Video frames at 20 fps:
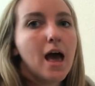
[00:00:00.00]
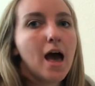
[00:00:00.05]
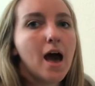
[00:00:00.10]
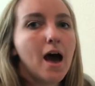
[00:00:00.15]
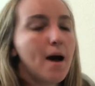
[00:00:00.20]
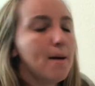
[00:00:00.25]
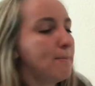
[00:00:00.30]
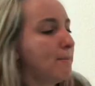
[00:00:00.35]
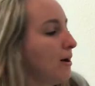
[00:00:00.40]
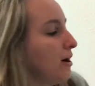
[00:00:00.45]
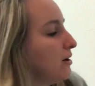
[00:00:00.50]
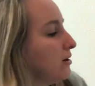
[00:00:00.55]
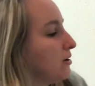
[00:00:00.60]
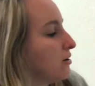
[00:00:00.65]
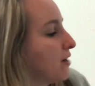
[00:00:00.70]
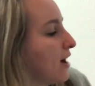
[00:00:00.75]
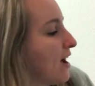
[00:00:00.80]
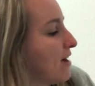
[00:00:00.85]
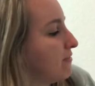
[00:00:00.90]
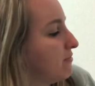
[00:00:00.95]
a bar
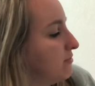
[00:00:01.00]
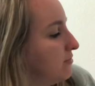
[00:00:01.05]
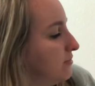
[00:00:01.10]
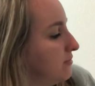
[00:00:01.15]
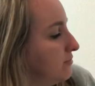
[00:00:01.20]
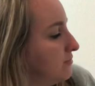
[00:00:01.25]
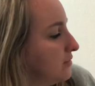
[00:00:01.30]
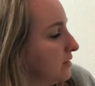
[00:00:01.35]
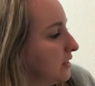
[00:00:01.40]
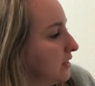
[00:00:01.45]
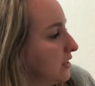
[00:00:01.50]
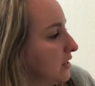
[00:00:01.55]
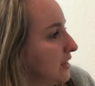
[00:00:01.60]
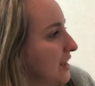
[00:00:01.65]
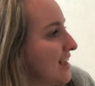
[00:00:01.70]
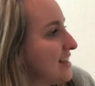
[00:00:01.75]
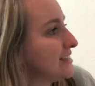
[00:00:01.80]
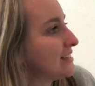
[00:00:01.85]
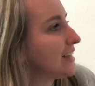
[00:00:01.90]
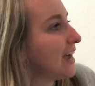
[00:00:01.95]
graph
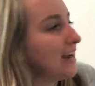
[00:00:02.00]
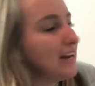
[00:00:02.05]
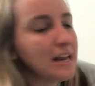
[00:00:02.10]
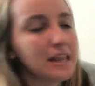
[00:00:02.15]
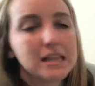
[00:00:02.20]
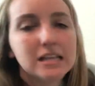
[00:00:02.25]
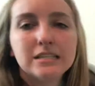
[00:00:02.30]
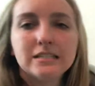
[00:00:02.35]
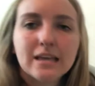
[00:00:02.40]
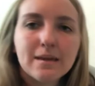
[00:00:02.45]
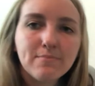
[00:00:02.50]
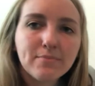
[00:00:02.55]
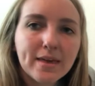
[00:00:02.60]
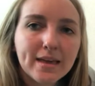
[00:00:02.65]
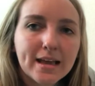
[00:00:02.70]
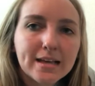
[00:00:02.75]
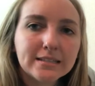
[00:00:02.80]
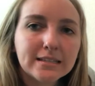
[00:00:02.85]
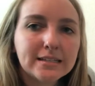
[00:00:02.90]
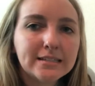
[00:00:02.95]
is kind of the same thing
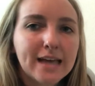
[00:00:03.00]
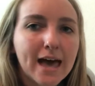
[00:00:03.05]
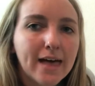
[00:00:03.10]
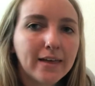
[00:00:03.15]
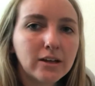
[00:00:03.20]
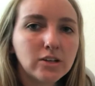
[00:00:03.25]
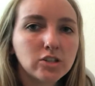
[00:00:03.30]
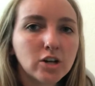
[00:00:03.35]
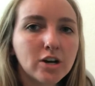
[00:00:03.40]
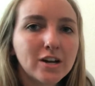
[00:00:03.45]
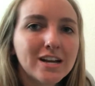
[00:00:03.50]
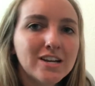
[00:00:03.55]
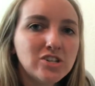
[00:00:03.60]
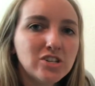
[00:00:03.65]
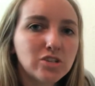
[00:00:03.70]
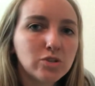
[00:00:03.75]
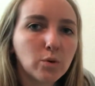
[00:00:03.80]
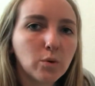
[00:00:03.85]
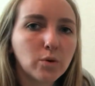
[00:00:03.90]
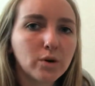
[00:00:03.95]
as a tally chart. It
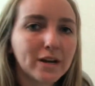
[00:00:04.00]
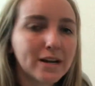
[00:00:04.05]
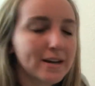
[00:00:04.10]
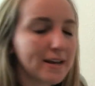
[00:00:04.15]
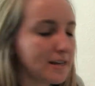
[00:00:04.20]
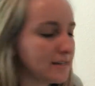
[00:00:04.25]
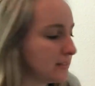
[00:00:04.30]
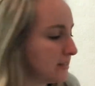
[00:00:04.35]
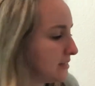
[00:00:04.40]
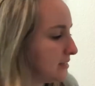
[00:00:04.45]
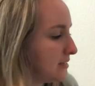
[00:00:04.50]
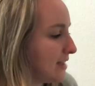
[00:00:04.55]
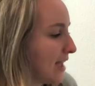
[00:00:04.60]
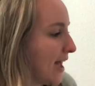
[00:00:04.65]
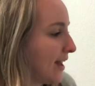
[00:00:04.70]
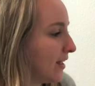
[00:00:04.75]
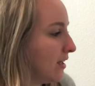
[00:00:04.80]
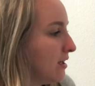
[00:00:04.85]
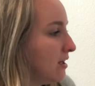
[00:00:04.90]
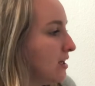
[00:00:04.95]
just organizes
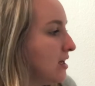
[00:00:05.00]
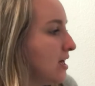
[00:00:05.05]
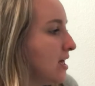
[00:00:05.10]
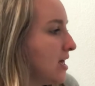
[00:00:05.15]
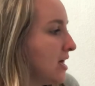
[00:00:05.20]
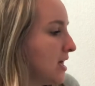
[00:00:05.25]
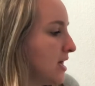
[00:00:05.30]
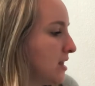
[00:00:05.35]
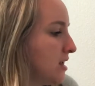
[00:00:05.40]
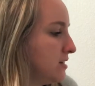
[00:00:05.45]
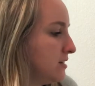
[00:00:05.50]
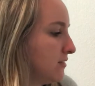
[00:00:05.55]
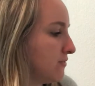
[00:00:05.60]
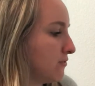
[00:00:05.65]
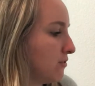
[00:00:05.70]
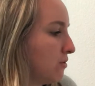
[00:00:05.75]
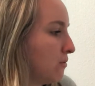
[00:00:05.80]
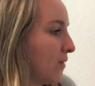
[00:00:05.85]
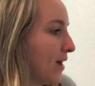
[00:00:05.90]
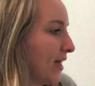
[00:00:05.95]
data in a
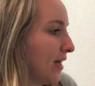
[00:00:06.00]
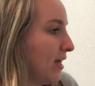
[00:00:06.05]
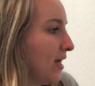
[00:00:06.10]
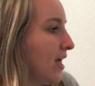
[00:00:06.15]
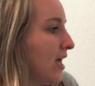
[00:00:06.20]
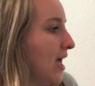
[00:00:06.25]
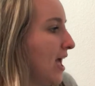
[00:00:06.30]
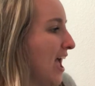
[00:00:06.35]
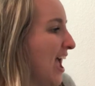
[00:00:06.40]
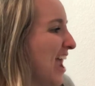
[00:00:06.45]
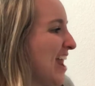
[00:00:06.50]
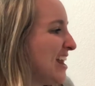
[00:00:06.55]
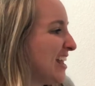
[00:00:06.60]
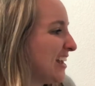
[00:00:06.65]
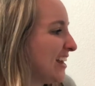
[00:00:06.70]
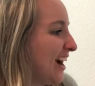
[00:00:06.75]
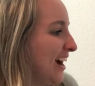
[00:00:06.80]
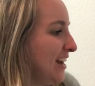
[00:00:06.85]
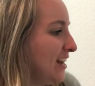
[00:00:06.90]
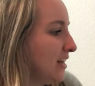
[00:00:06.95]
different way. And it
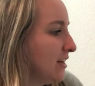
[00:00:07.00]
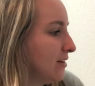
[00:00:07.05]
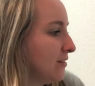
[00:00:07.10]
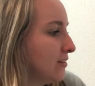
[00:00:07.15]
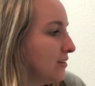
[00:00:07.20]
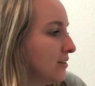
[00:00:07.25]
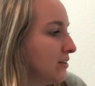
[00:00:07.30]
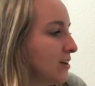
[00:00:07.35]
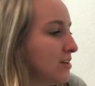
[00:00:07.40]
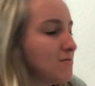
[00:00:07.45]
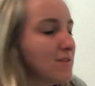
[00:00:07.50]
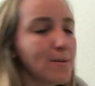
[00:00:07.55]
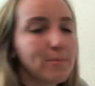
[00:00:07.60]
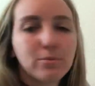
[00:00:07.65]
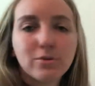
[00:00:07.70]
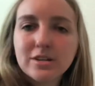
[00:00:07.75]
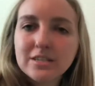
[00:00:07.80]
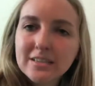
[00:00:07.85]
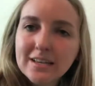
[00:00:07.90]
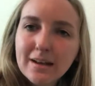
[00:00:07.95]
kind of can
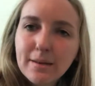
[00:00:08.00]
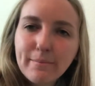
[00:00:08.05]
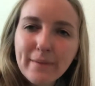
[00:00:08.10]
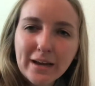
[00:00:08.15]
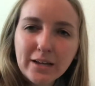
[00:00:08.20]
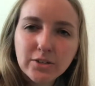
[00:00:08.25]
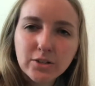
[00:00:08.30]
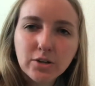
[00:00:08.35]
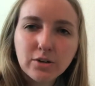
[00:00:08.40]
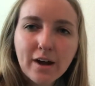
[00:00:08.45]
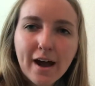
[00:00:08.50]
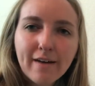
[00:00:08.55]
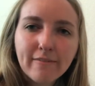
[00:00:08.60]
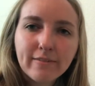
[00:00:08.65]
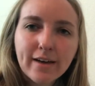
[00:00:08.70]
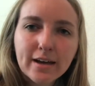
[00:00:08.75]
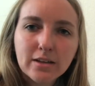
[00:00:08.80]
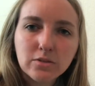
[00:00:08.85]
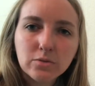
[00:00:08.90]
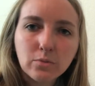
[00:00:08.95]
represent a pictograph
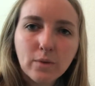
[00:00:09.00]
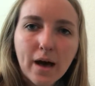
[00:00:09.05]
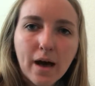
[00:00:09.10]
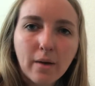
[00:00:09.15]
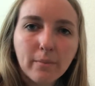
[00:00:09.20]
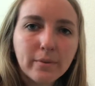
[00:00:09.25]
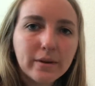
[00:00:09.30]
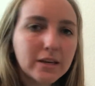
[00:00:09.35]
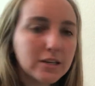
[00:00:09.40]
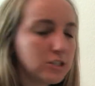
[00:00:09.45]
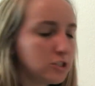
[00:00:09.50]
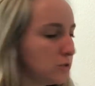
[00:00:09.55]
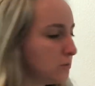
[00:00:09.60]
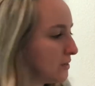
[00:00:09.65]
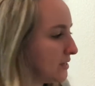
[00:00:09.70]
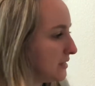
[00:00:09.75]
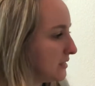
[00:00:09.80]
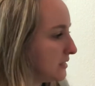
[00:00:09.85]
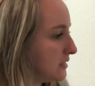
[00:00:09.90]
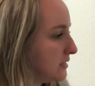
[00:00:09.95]
as well, because you
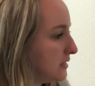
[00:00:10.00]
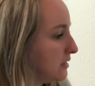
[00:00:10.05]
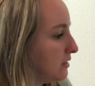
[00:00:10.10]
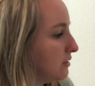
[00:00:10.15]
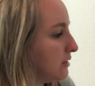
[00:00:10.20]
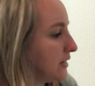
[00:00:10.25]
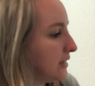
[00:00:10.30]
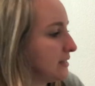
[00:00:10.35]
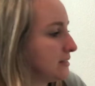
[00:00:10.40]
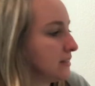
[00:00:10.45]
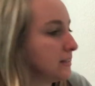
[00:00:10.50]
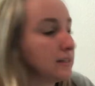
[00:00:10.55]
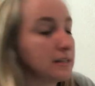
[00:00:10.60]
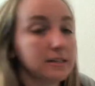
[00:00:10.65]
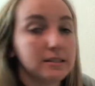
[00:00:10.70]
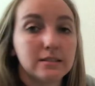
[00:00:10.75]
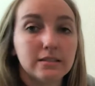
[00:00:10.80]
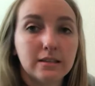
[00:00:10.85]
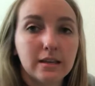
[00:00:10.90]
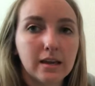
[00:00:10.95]
can still easily
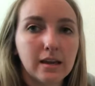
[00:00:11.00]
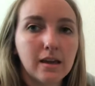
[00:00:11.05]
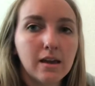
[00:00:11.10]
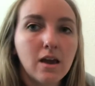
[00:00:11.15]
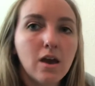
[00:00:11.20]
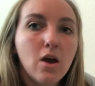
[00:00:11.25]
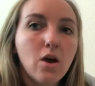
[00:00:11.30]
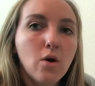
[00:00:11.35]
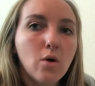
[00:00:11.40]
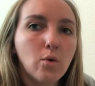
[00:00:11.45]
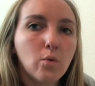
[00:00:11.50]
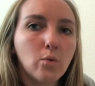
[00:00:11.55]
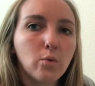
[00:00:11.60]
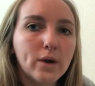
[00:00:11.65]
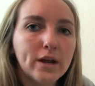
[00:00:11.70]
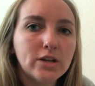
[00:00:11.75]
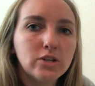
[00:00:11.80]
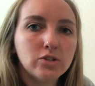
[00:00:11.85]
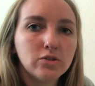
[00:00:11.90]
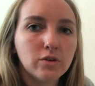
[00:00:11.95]
see
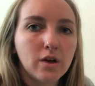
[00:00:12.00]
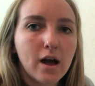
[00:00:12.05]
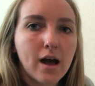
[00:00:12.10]
which